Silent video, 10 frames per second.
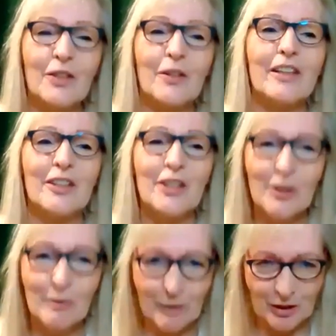during the
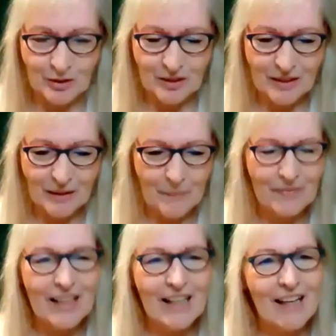new moon.
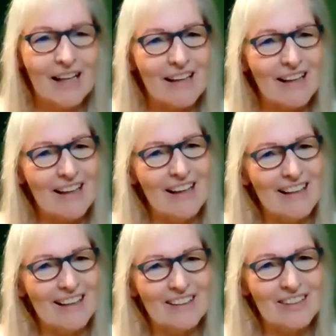
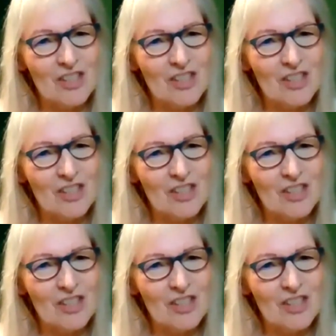And